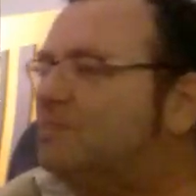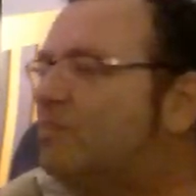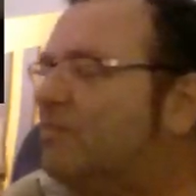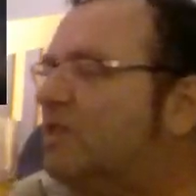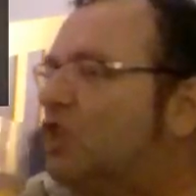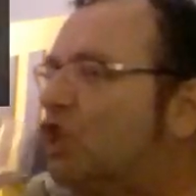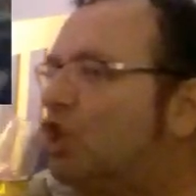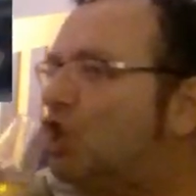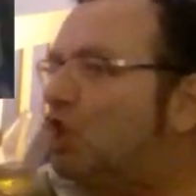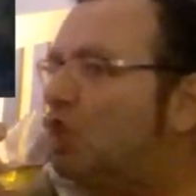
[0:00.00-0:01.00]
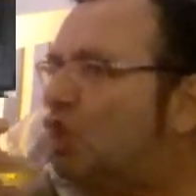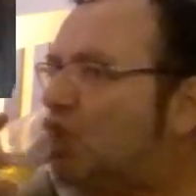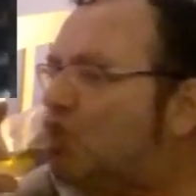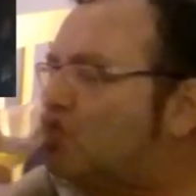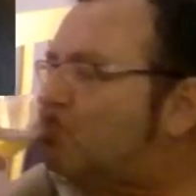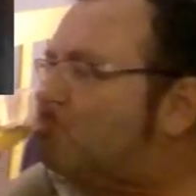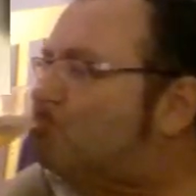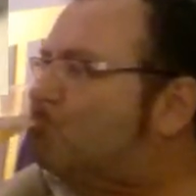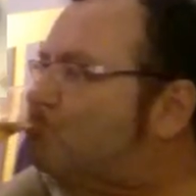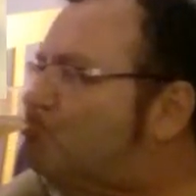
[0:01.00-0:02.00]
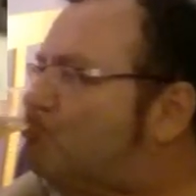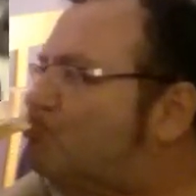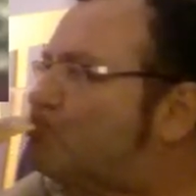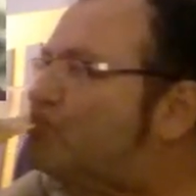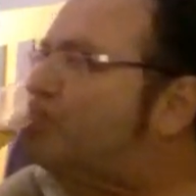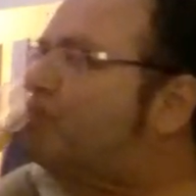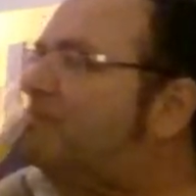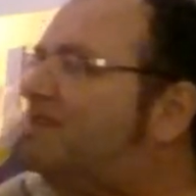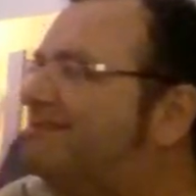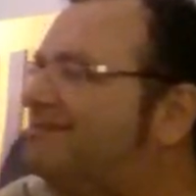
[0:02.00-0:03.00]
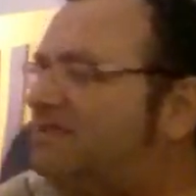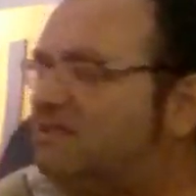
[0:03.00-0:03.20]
Yeah, I know, but what would you sell if you were me?